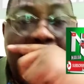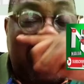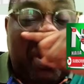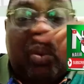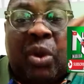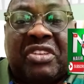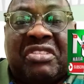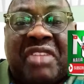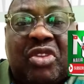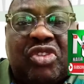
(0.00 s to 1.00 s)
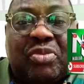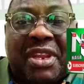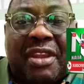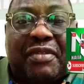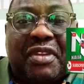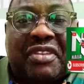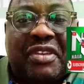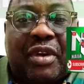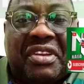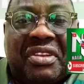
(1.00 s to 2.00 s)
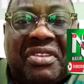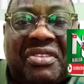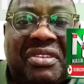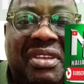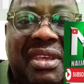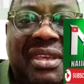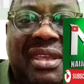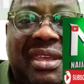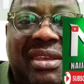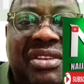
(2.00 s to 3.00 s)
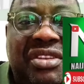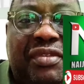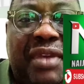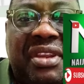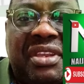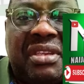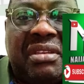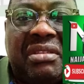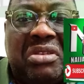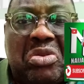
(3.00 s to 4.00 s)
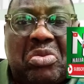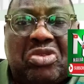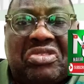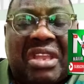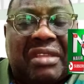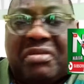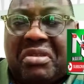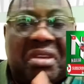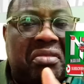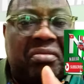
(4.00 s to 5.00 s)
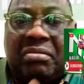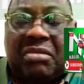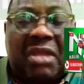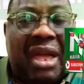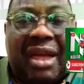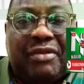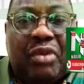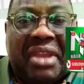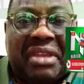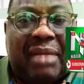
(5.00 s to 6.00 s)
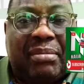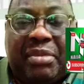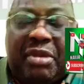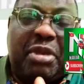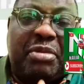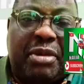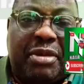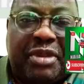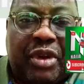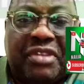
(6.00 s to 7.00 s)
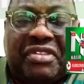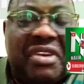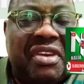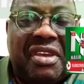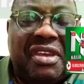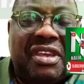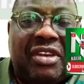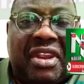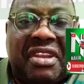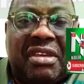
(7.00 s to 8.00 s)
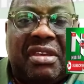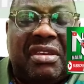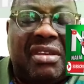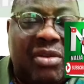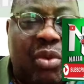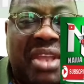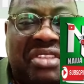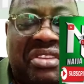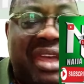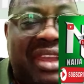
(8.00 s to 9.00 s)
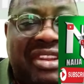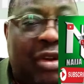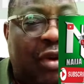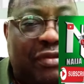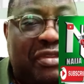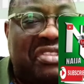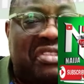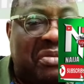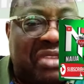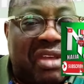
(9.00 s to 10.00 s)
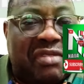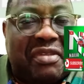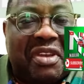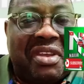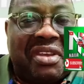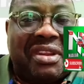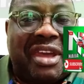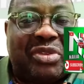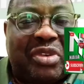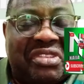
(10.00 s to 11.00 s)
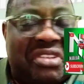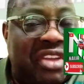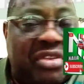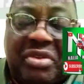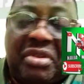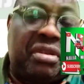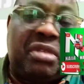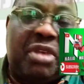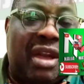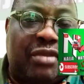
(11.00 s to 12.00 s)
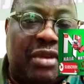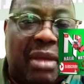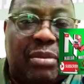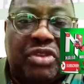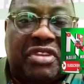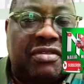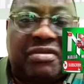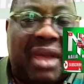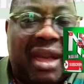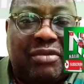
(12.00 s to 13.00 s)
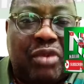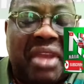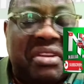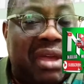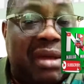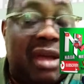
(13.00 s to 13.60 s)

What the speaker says: What is Venus' benefit in all this? In defending Tinubu's certificate? I have no idea. Maybe because he already went there and he convinced himself that it was genuine. He may have other motives. I have no idea.